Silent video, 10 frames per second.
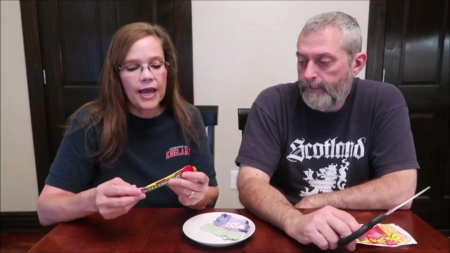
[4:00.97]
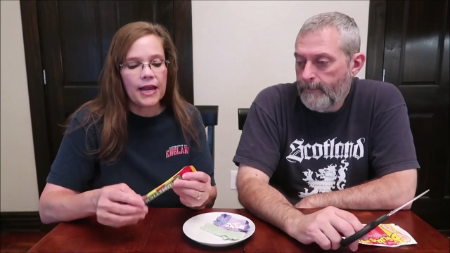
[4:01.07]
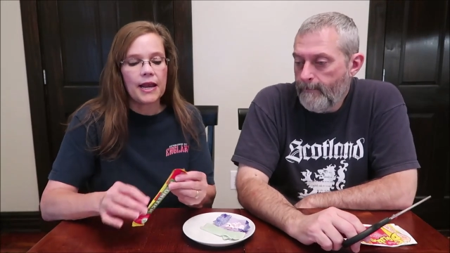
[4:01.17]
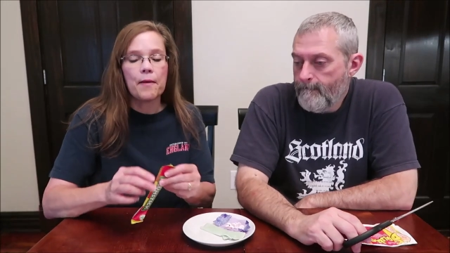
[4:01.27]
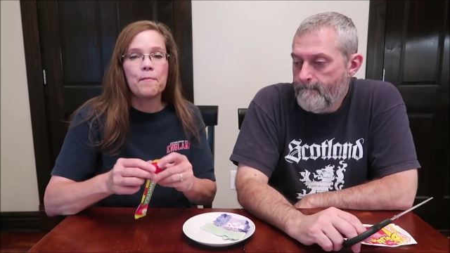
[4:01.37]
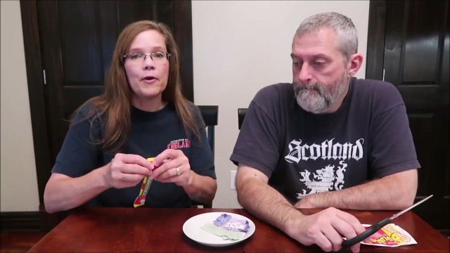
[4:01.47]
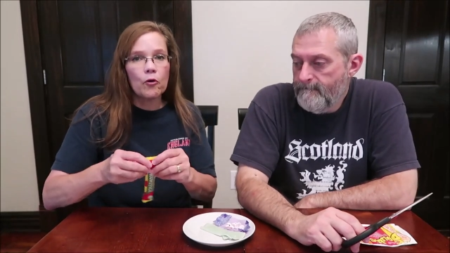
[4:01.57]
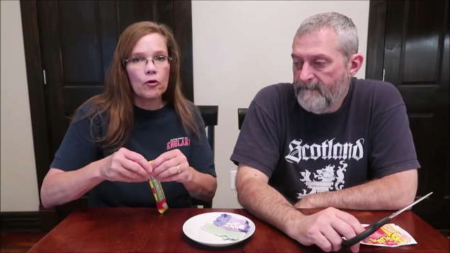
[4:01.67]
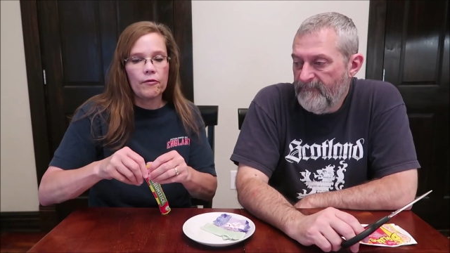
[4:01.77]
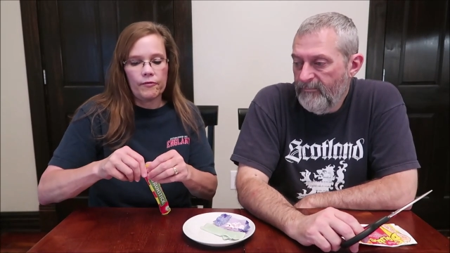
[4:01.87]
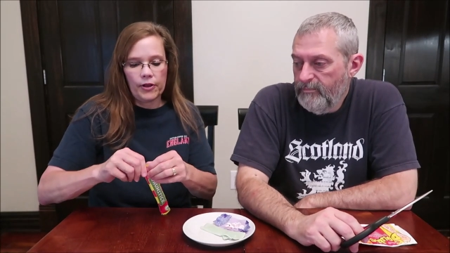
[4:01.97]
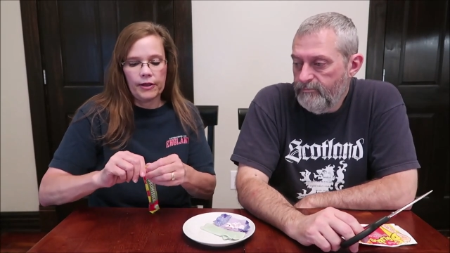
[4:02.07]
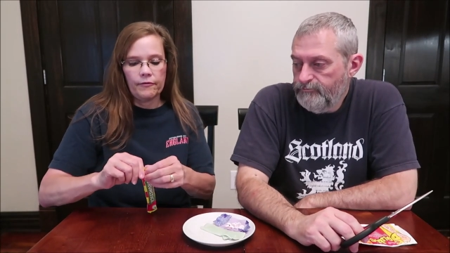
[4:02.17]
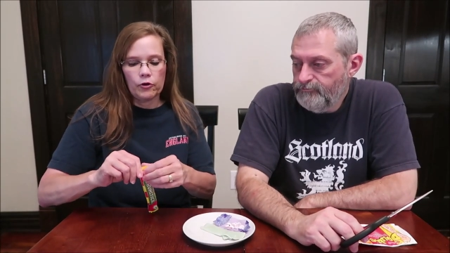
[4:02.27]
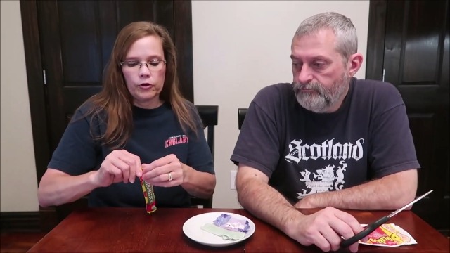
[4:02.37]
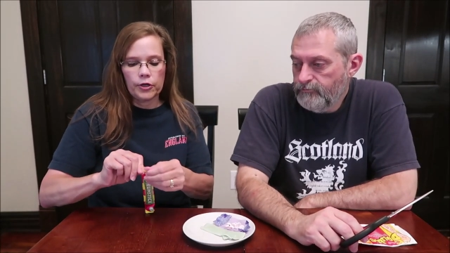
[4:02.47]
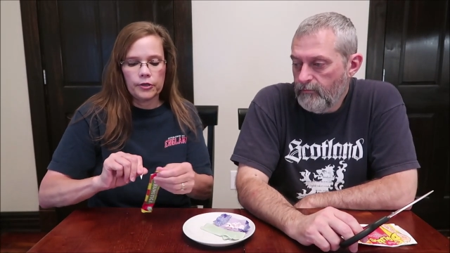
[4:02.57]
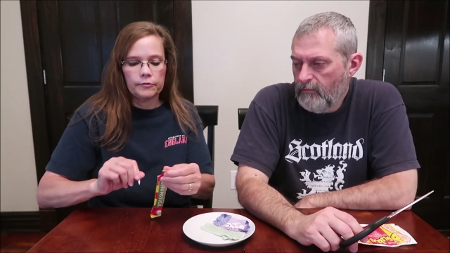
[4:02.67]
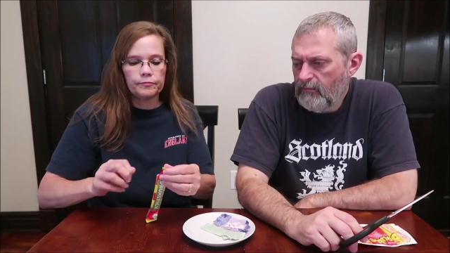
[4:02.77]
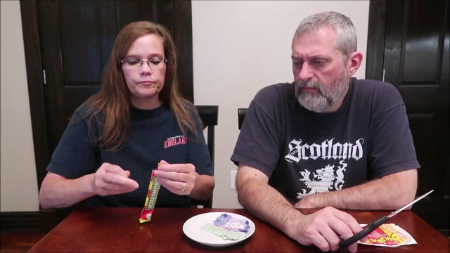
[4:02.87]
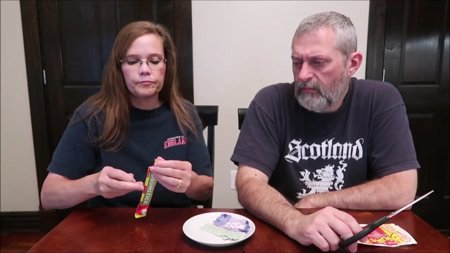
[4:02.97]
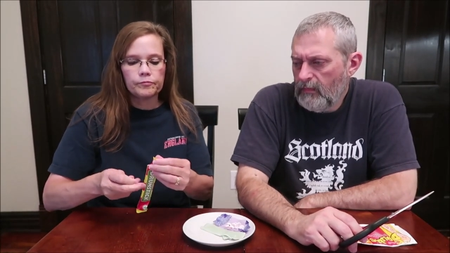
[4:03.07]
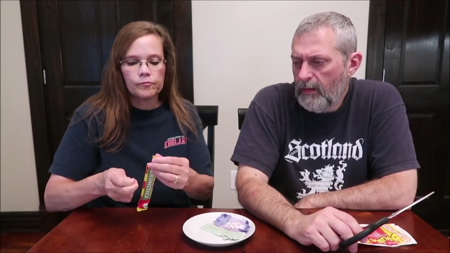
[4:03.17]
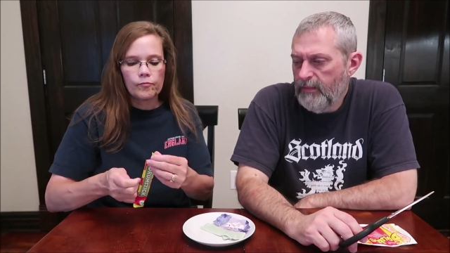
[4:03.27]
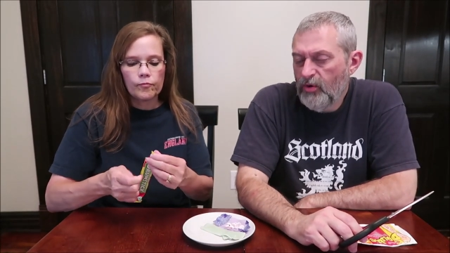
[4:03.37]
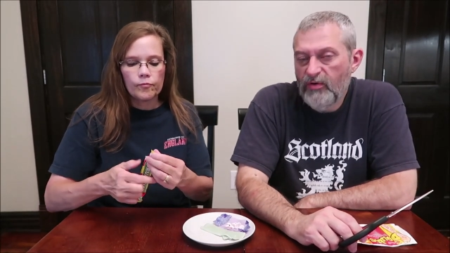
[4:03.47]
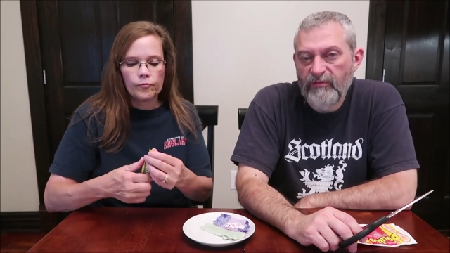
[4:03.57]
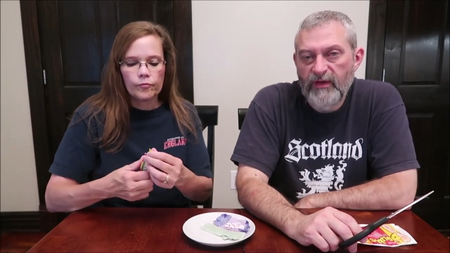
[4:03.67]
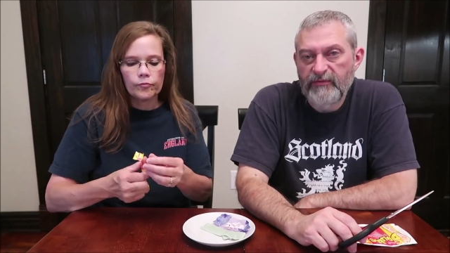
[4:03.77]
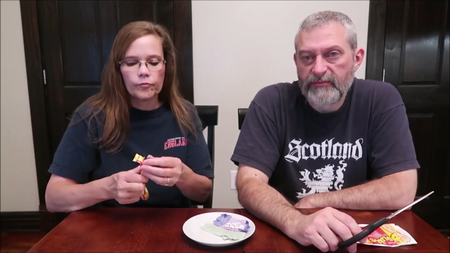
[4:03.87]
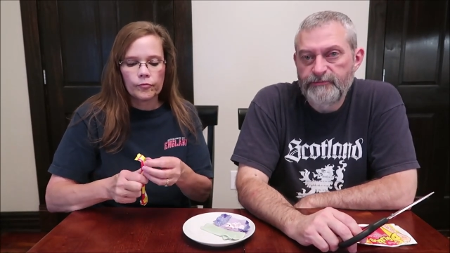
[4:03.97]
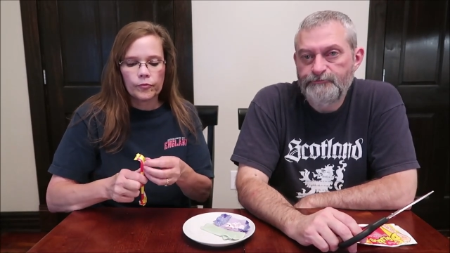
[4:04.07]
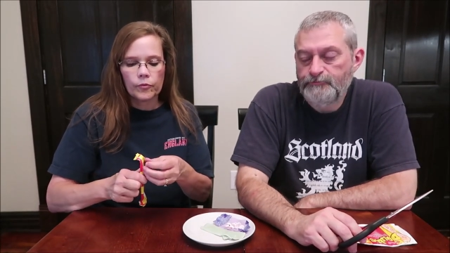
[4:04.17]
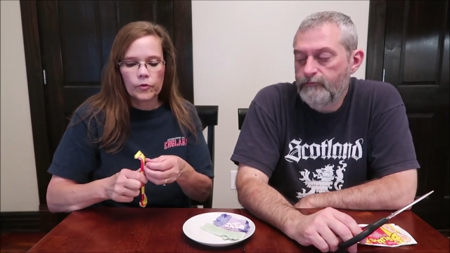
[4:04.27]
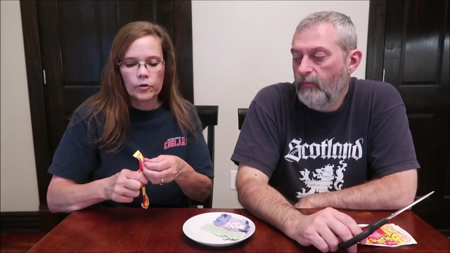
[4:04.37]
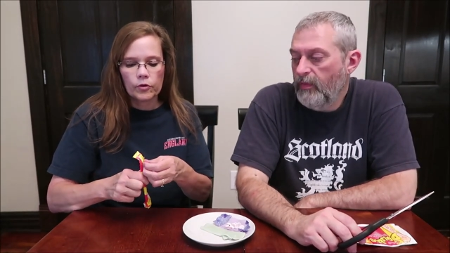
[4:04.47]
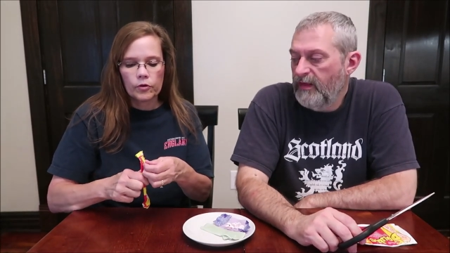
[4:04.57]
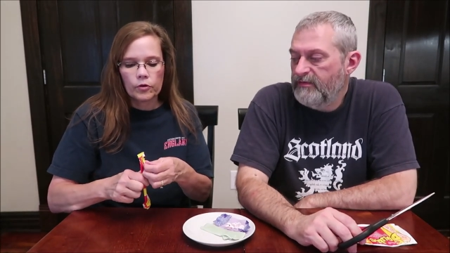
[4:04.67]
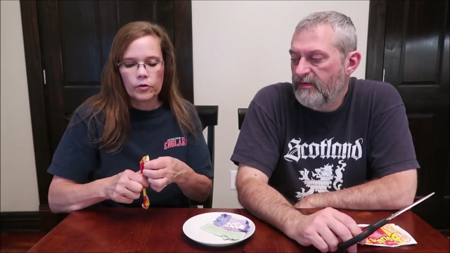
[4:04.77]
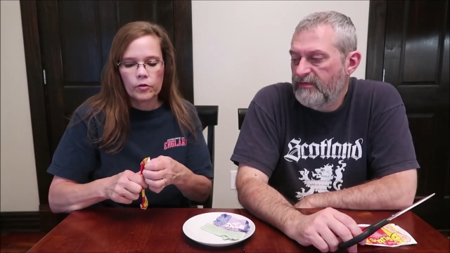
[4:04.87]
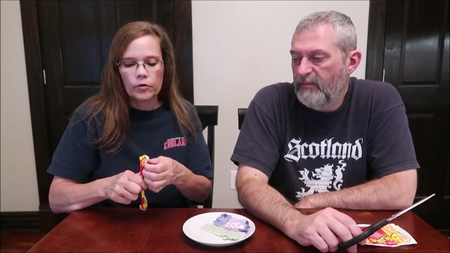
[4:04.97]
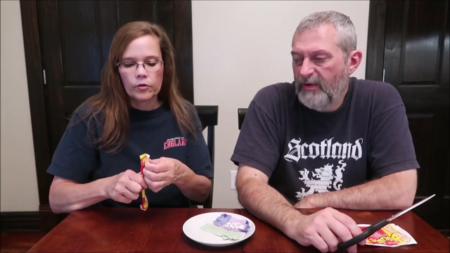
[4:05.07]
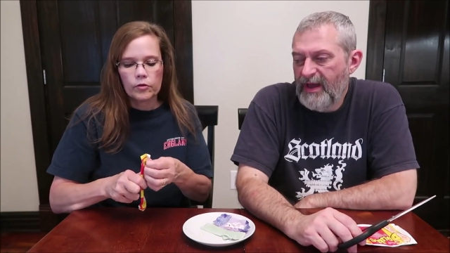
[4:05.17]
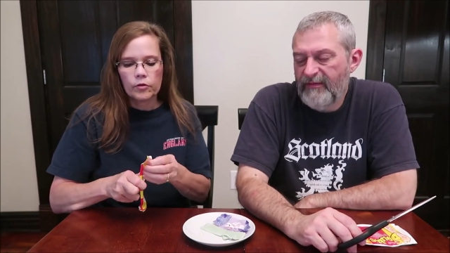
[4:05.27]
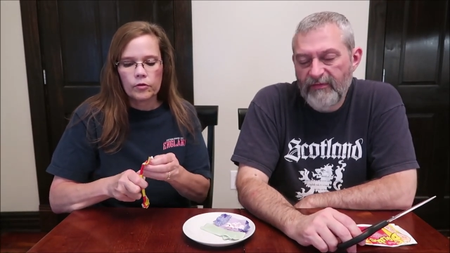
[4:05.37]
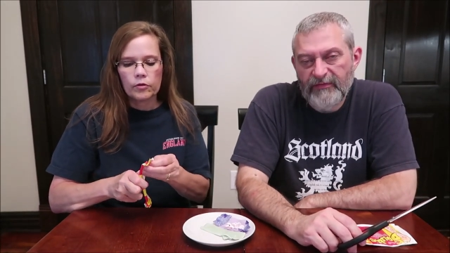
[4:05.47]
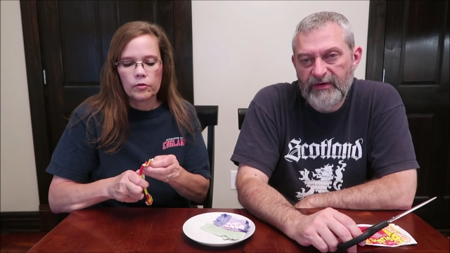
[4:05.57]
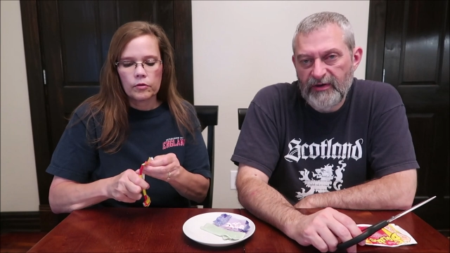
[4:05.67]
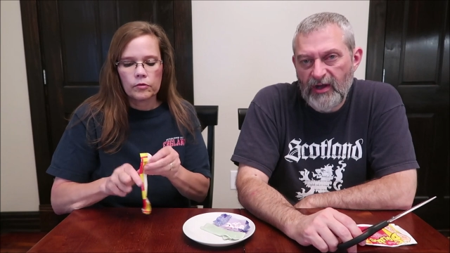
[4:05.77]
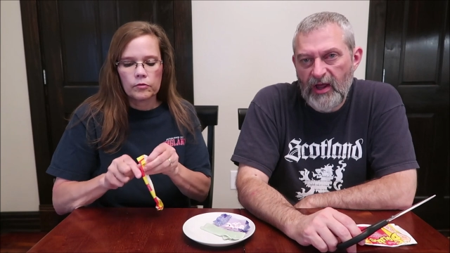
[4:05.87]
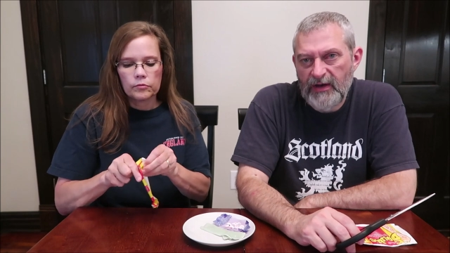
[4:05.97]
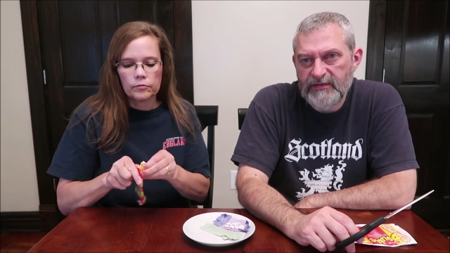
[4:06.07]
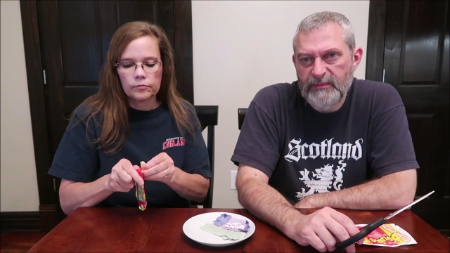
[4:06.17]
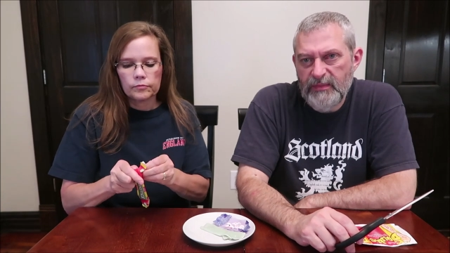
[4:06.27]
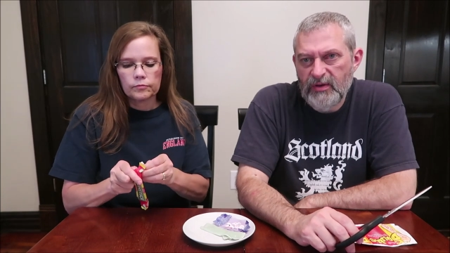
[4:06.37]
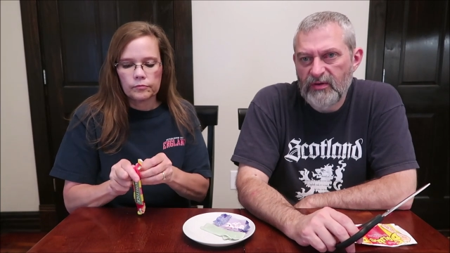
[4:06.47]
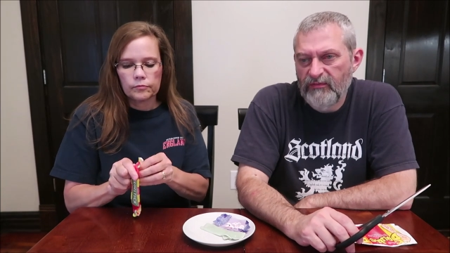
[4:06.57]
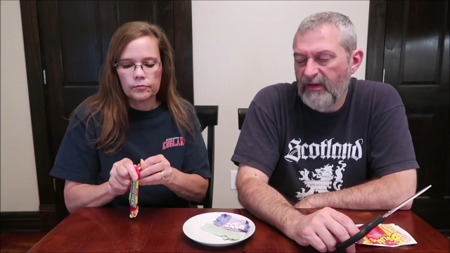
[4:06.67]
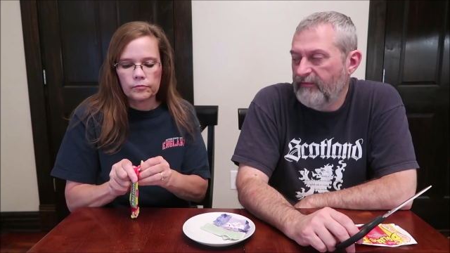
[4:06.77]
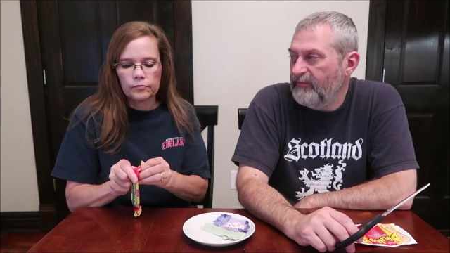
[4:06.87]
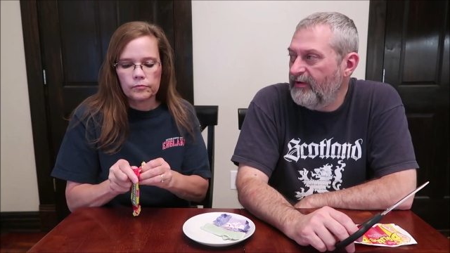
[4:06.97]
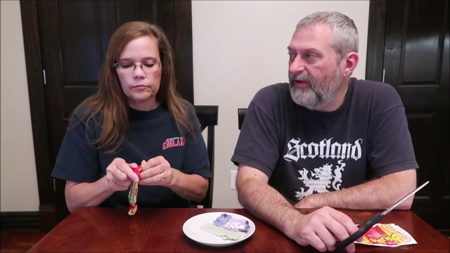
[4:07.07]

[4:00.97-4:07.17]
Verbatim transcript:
Speaker 1: and milk
Speaker 2: flavored. Milk flavored. That's something we have over here a lot is milk flavored.